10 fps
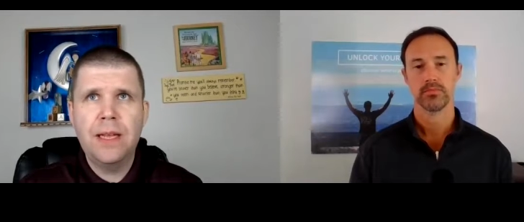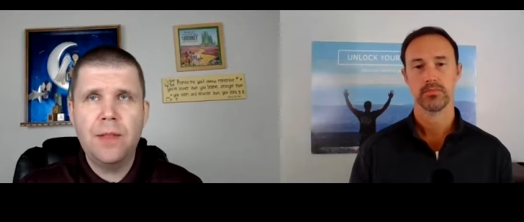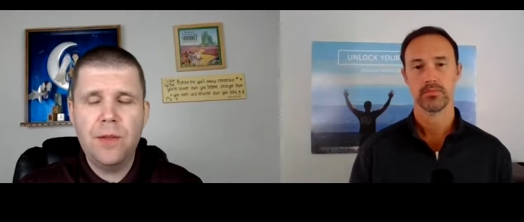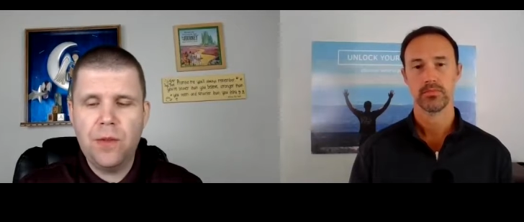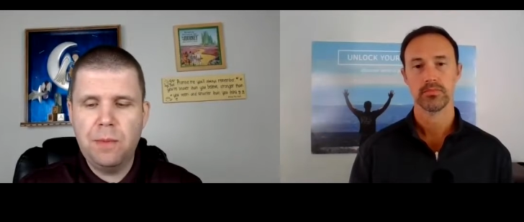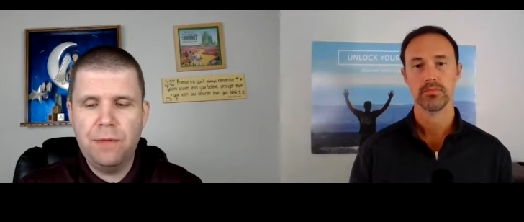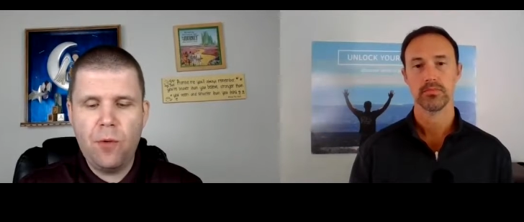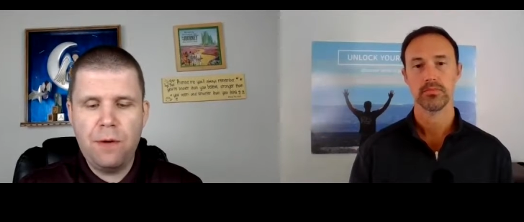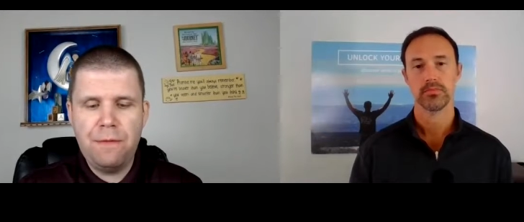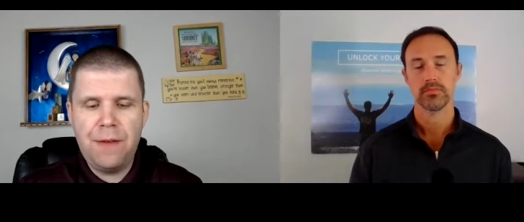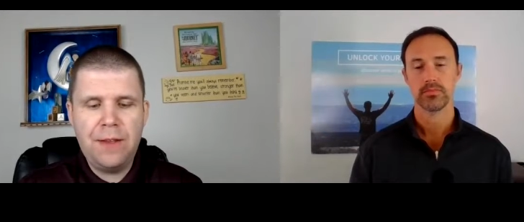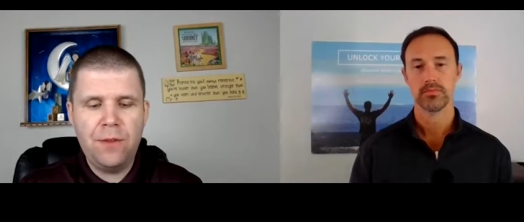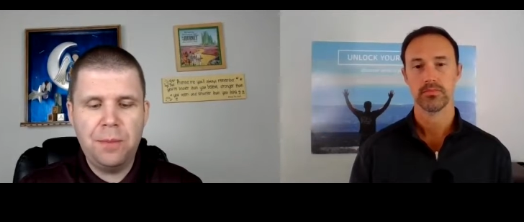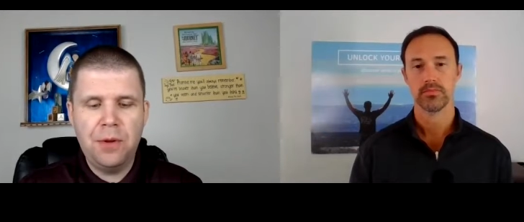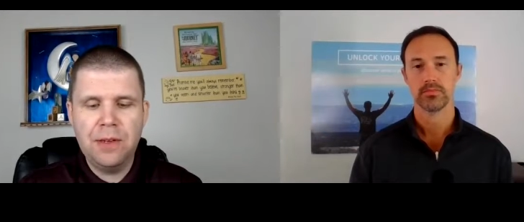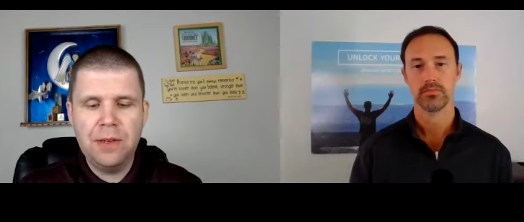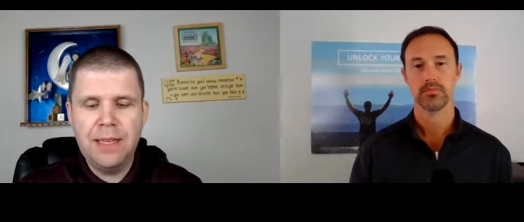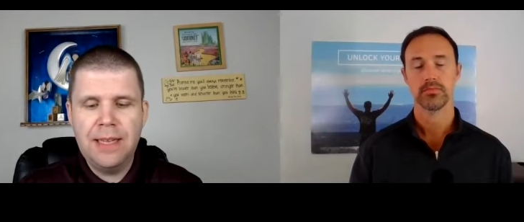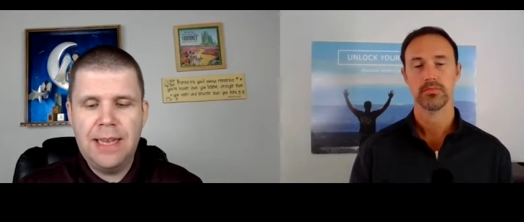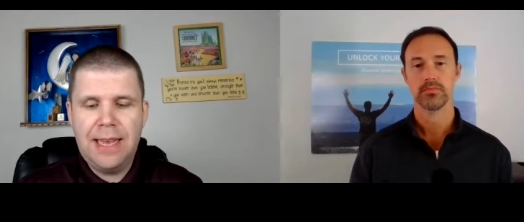Speaker 1: This was before Facebook,
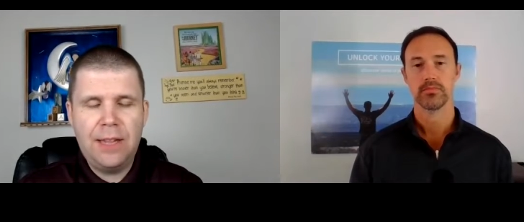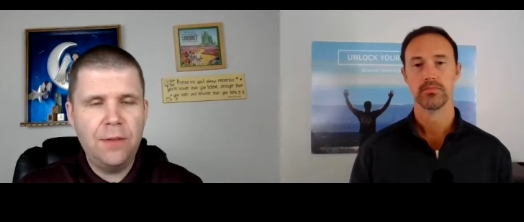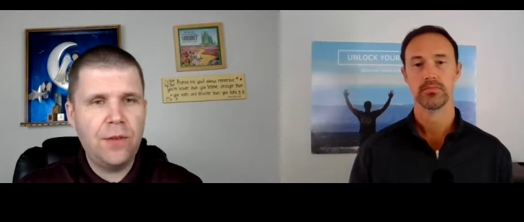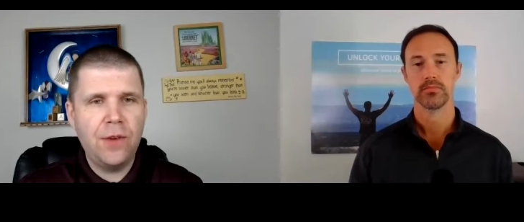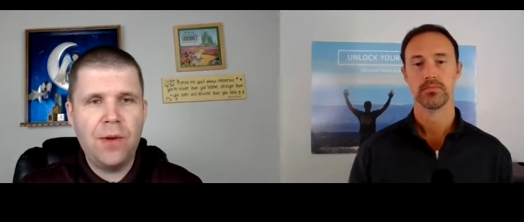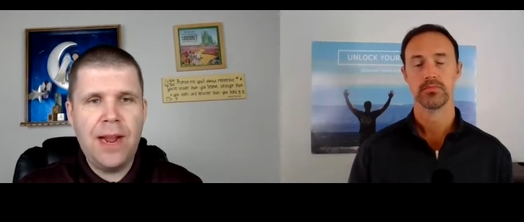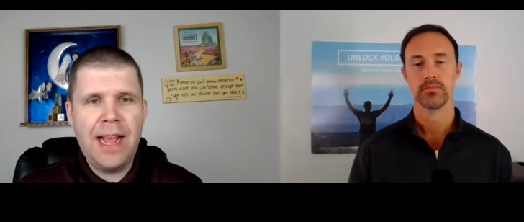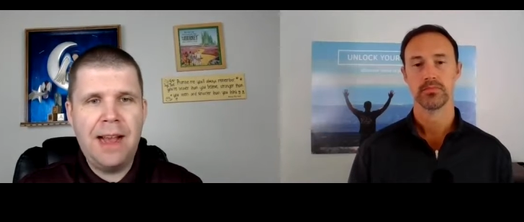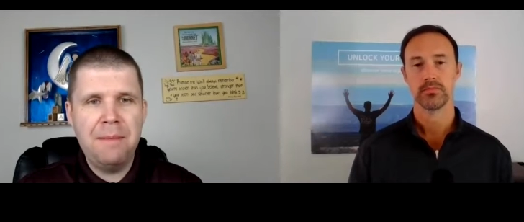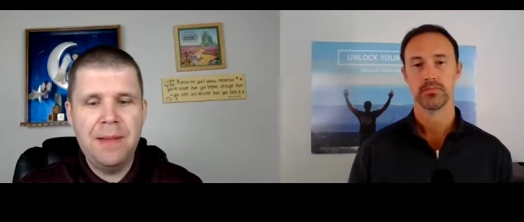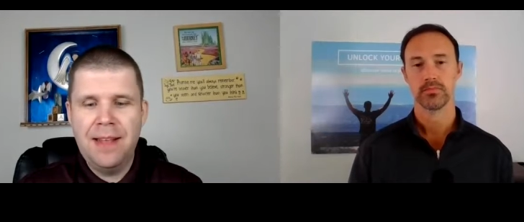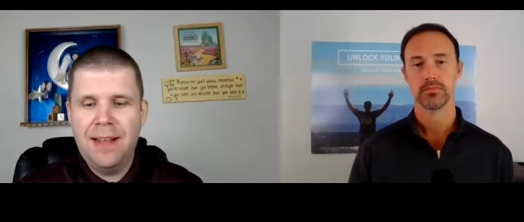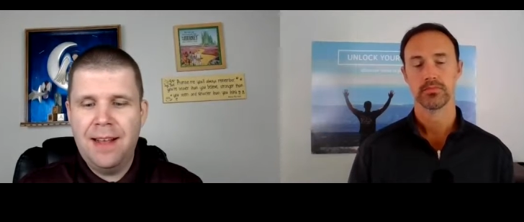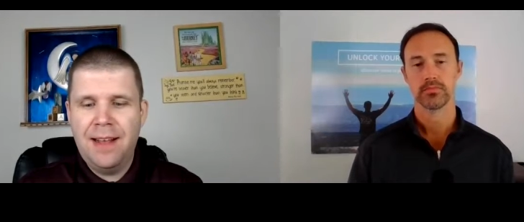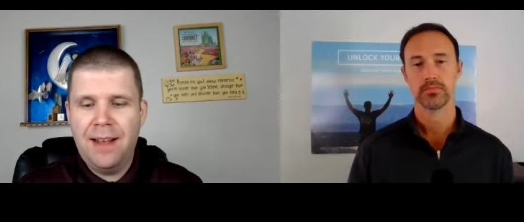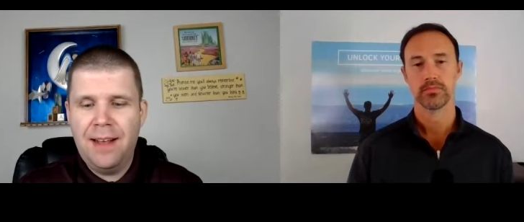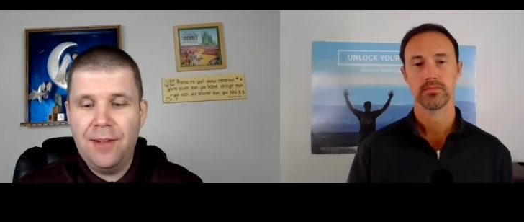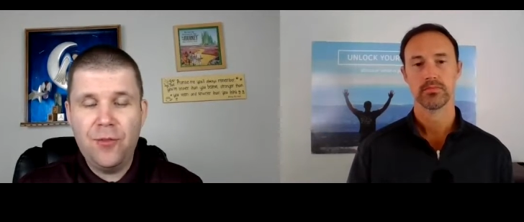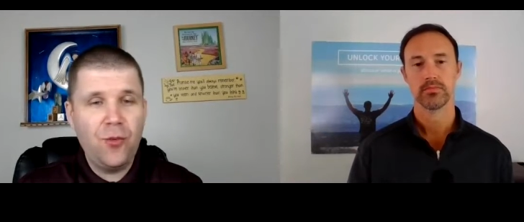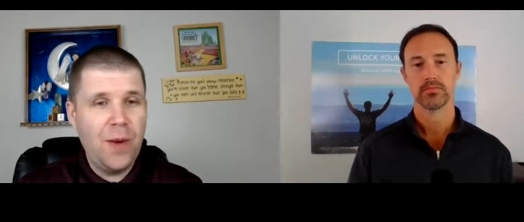Instagram,
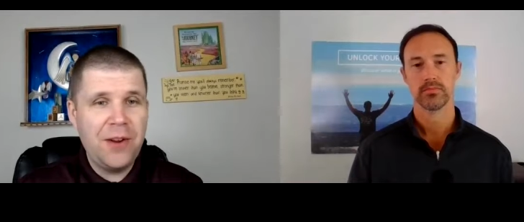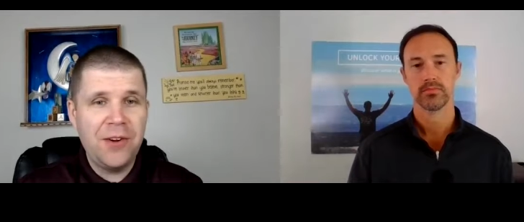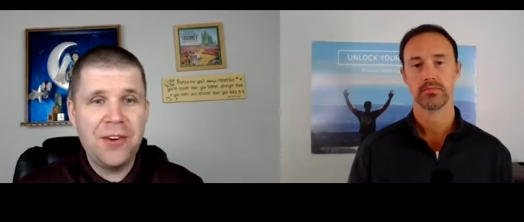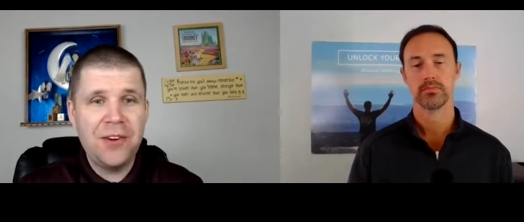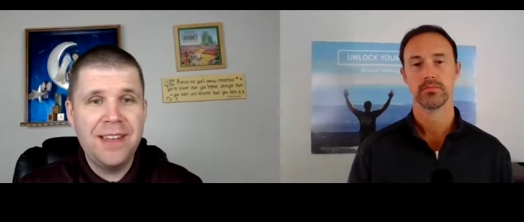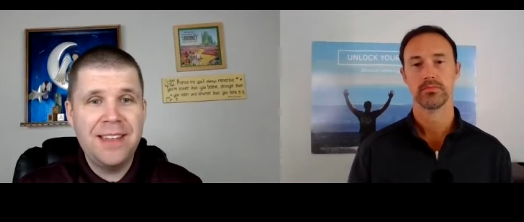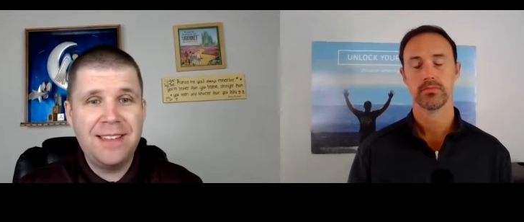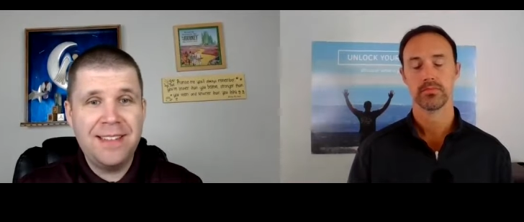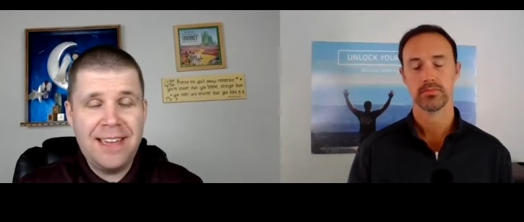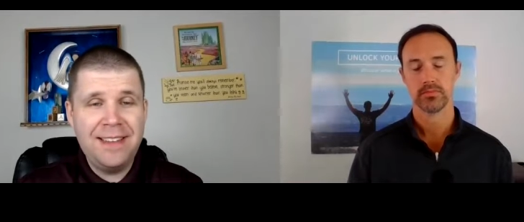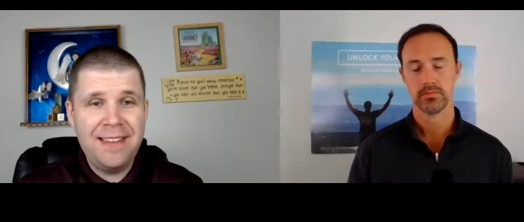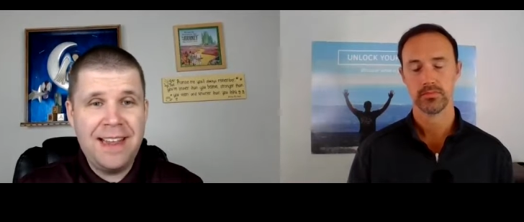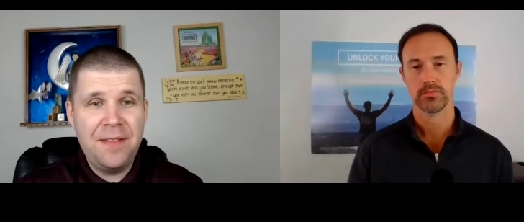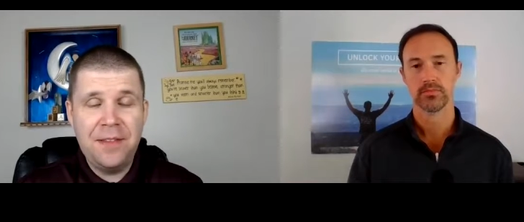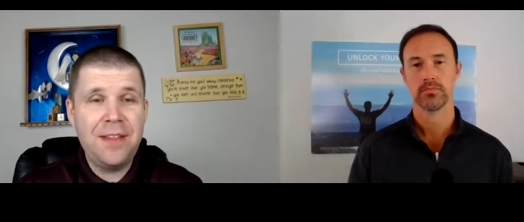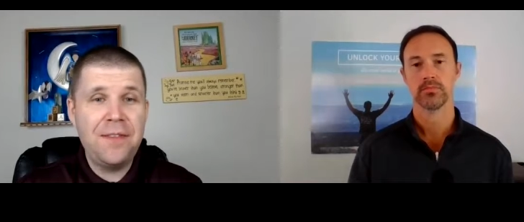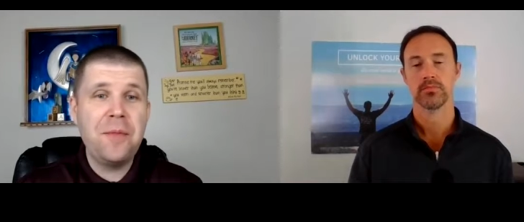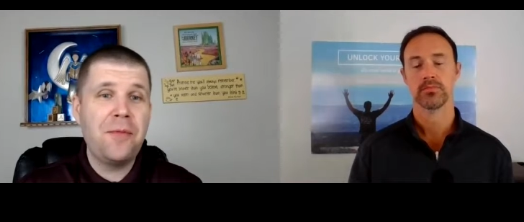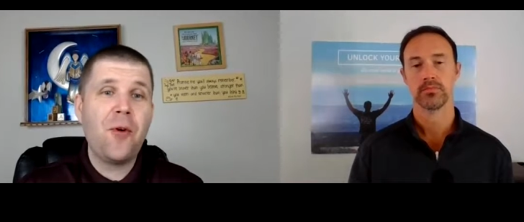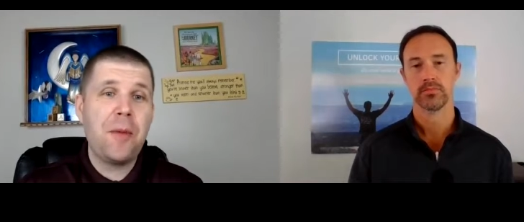Twitter, LinkedIn. This is even
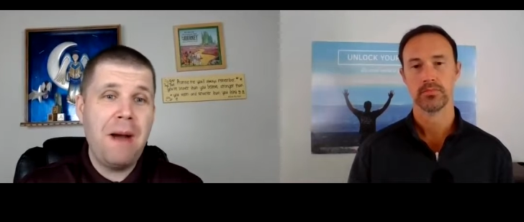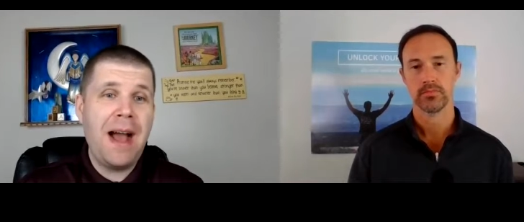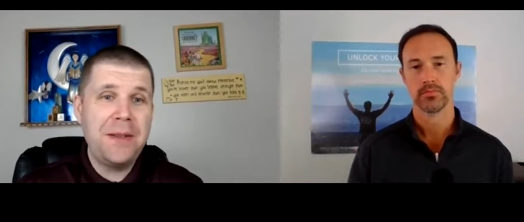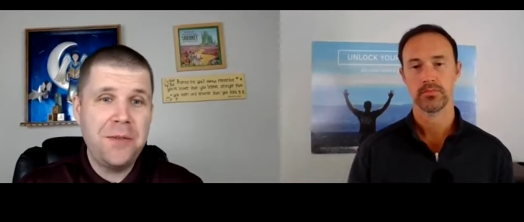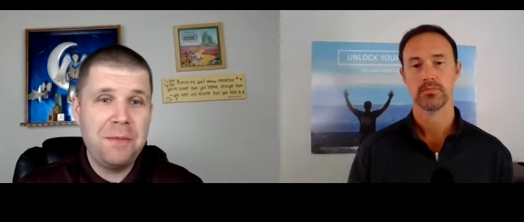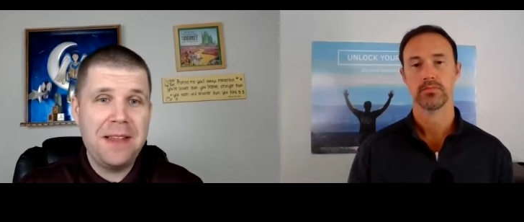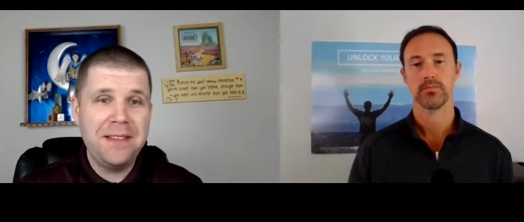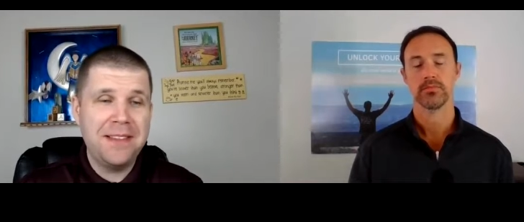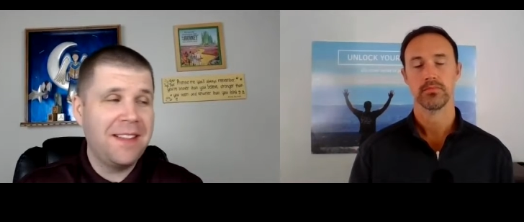before MySpace.